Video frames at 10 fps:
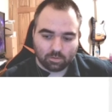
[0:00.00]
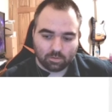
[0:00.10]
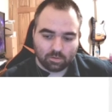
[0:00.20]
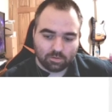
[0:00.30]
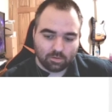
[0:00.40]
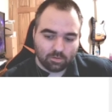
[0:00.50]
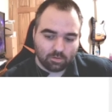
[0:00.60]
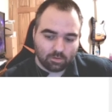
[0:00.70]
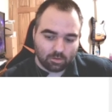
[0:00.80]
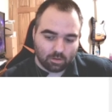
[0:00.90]
This is
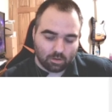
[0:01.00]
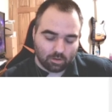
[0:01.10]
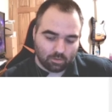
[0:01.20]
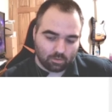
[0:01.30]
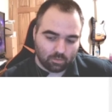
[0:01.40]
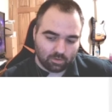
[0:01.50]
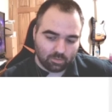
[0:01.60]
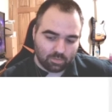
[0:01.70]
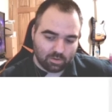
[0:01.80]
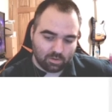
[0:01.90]
going to
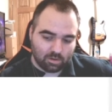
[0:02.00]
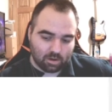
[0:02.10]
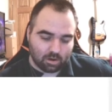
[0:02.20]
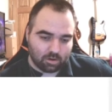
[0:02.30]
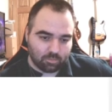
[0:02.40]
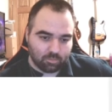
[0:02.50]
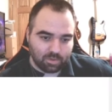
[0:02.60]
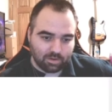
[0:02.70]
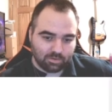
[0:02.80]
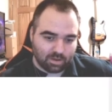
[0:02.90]
be our
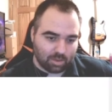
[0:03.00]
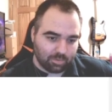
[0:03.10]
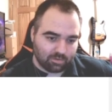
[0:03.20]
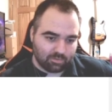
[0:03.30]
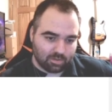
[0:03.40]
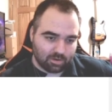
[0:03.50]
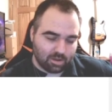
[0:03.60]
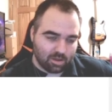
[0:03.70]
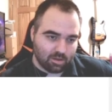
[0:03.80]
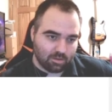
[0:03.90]
main topic for the
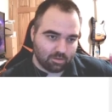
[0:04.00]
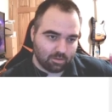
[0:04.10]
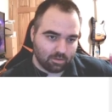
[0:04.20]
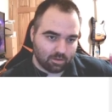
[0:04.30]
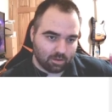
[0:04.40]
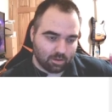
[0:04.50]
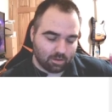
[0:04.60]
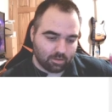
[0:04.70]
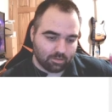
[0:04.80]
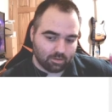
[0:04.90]
day
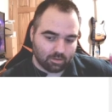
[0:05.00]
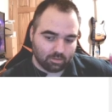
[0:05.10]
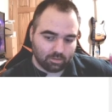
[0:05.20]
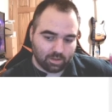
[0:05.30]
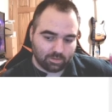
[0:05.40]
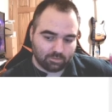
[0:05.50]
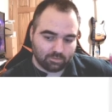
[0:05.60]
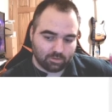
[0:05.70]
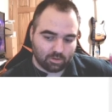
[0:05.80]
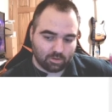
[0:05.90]
and the
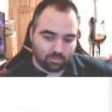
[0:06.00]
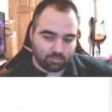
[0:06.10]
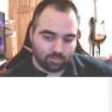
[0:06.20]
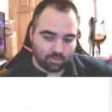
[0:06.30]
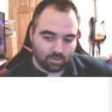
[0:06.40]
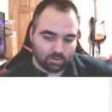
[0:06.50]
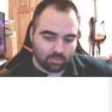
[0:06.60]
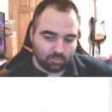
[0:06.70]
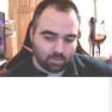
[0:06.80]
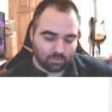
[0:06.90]
last
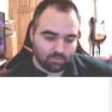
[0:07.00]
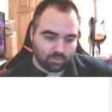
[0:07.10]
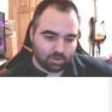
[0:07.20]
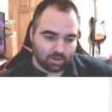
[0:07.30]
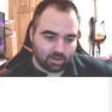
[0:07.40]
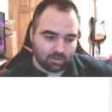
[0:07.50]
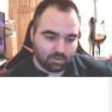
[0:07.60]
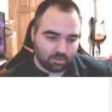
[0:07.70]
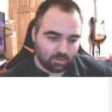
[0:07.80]
post for the night.